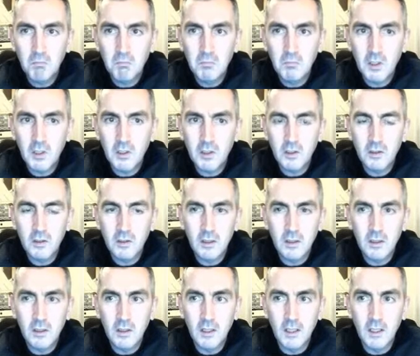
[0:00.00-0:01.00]
They're just
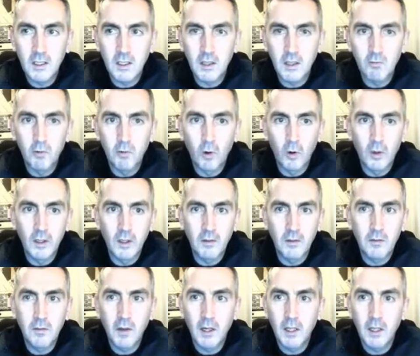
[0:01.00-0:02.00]
in a rolling
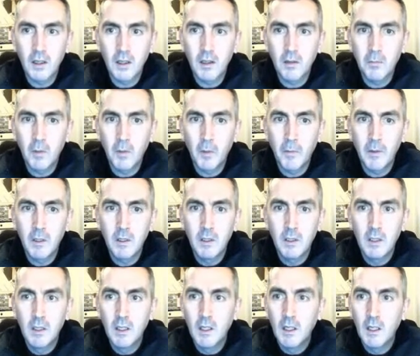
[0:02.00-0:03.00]
file at the moment.
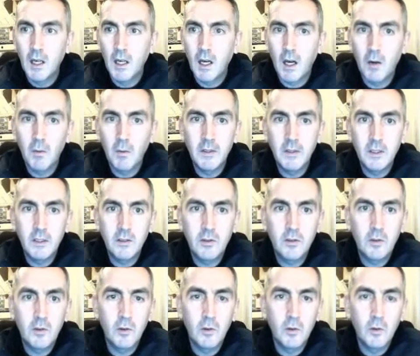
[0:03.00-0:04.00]
I would need
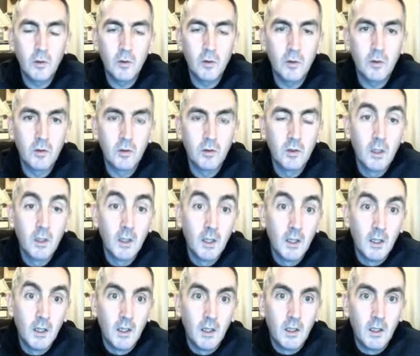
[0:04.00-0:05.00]
to
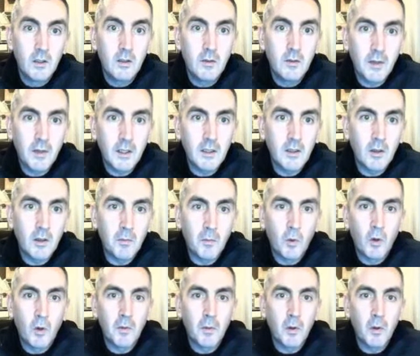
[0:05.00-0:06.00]
find out
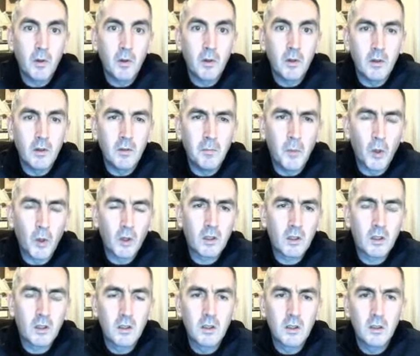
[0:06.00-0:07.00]
more about the
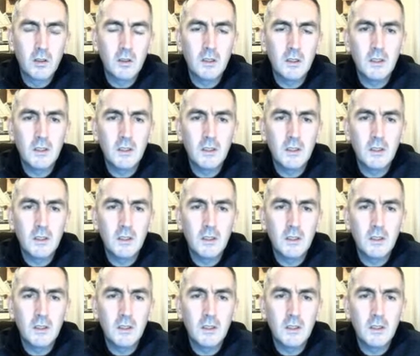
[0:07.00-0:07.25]
book